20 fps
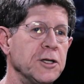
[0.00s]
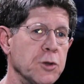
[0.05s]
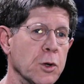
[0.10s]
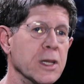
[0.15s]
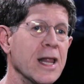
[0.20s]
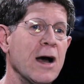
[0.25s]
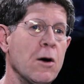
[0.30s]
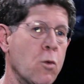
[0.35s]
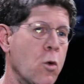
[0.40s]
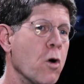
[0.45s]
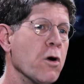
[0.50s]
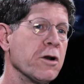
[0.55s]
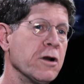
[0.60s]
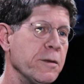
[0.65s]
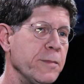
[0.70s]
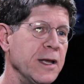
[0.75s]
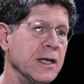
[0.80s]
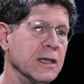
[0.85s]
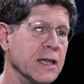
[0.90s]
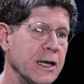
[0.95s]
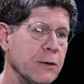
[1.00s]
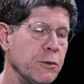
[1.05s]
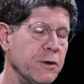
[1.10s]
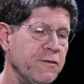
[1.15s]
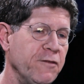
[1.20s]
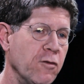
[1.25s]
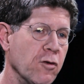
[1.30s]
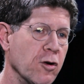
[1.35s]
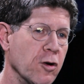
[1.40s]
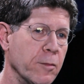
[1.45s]
to allow water to be in
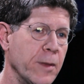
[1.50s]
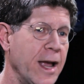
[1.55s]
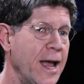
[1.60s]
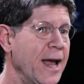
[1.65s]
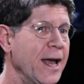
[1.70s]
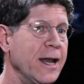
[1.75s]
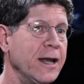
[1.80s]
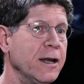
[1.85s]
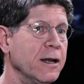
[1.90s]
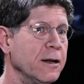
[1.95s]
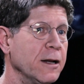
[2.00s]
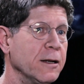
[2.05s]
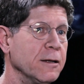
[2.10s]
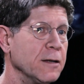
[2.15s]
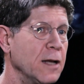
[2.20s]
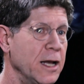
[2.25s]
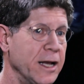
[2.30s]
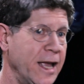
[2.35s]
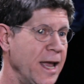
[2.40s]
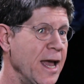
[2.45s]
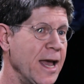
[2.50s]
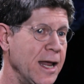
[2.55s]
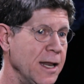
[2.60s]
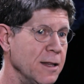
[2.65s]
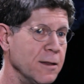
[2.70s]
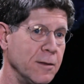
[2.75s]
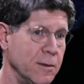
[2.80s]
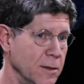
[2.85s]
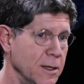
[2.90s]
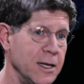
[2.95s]
liquid form. And
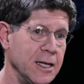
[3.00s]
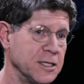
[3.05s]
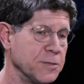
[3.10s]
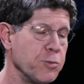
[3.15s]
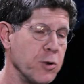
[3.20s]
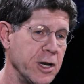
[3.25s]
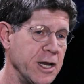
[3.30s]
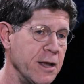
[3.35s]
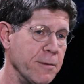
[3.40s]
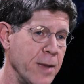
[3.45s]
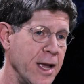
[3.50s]
again, it's pretty